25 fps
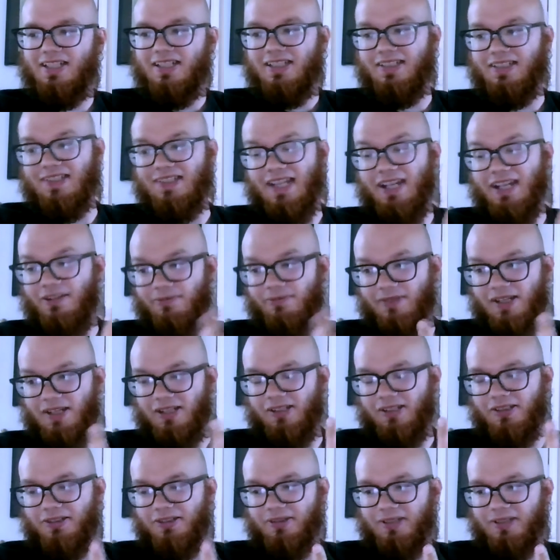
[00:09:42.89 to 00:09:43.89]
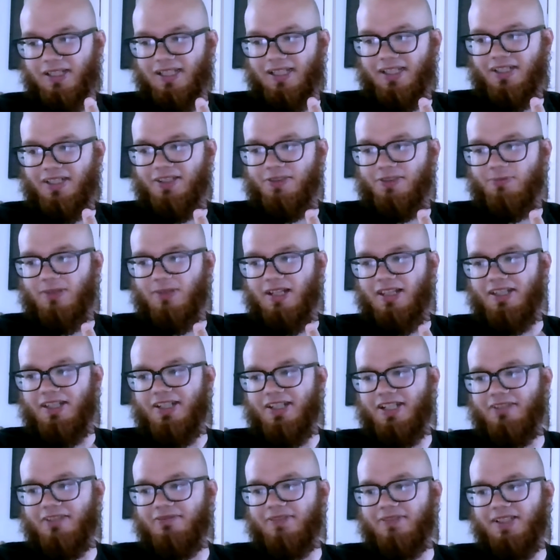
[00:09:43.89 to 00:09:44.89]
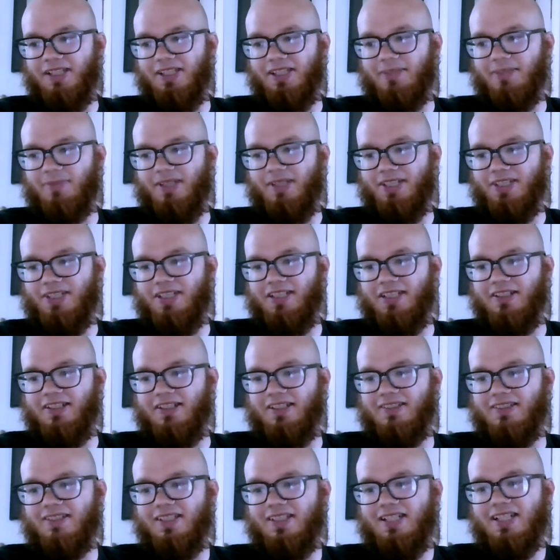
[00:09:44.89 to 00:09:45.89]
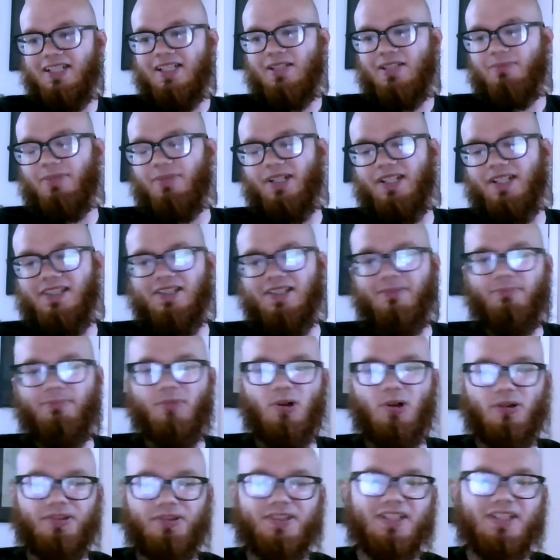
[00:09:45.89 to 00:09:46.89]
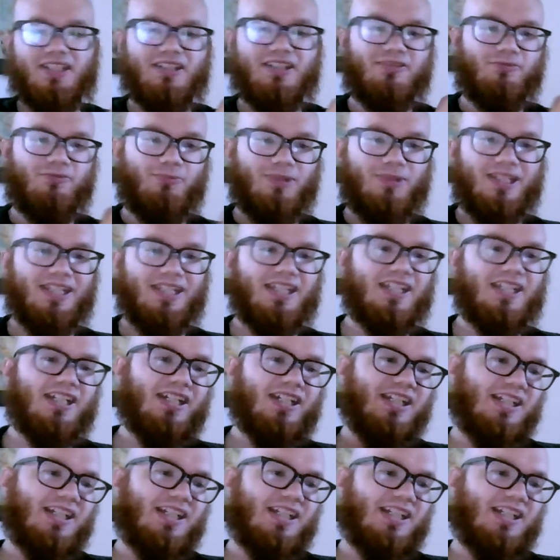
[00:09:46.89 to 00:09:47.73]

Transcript: because I don't follow this well enough, the budget hearings, but it's a multi-week